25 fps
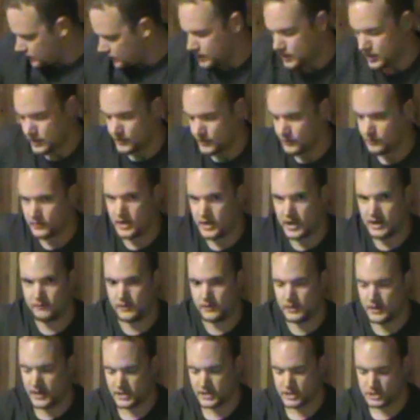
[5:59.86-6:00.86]
Then we
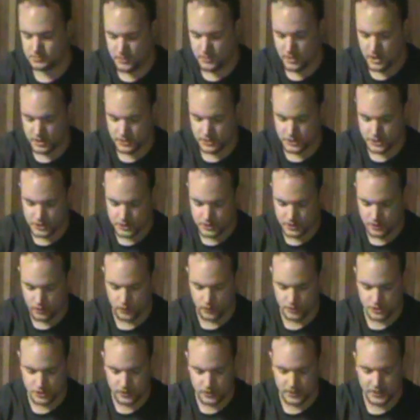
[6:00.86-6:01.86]
have an
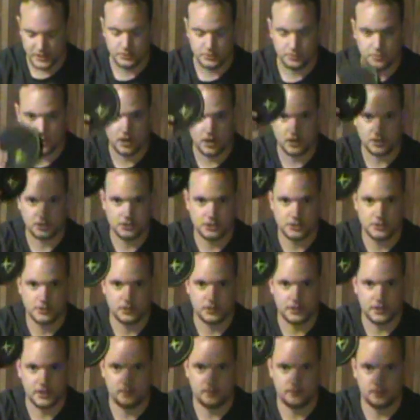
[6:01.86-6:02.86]
original Xbox
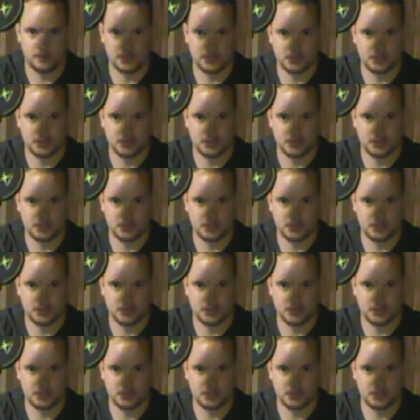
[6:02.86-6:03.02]
game